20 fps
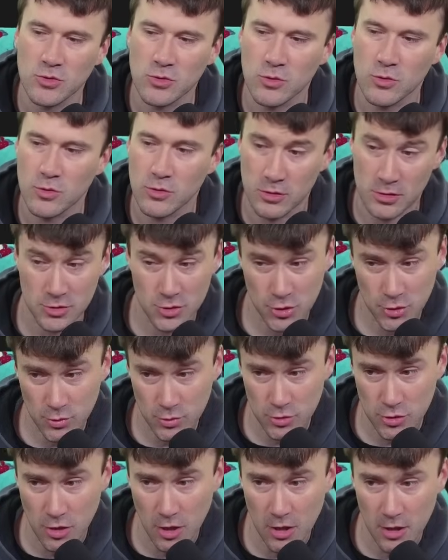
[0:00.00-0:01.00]
or two
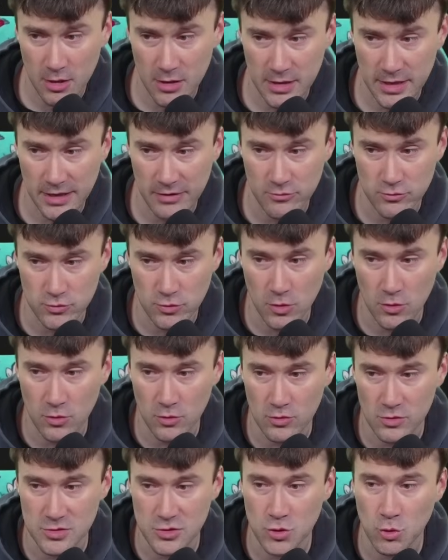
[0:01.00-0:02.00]
Y'all
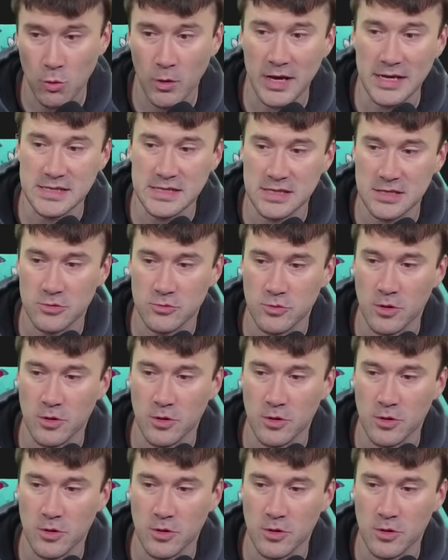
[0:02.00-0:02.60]
Enrolls twice in a